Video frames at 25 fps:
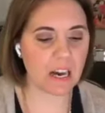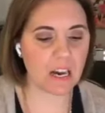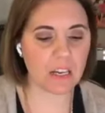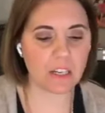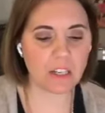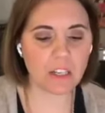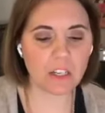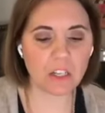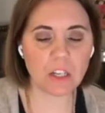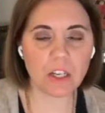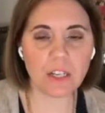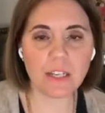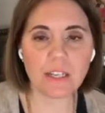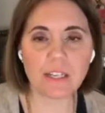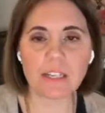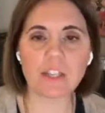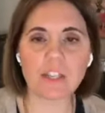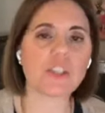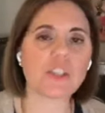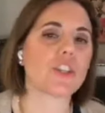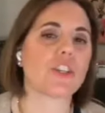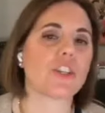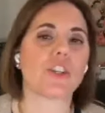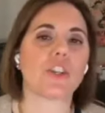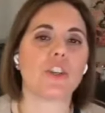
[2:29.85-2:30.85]

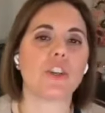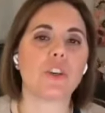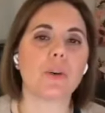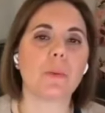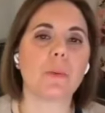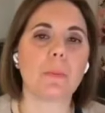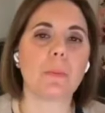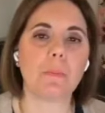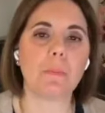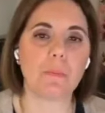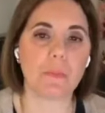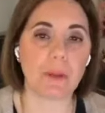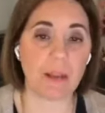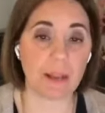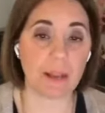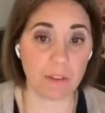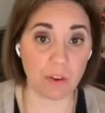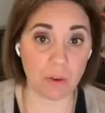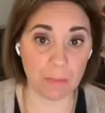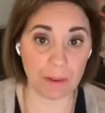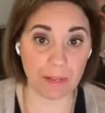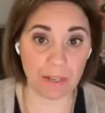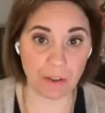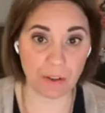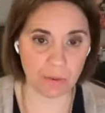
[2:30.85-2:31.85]
unconditional, I have
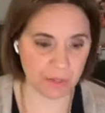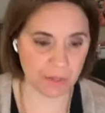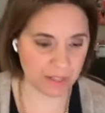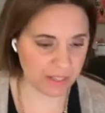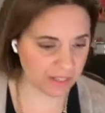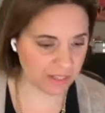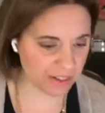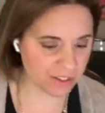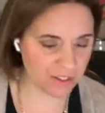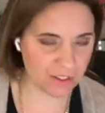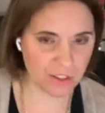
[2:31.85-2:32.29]
all my notes here.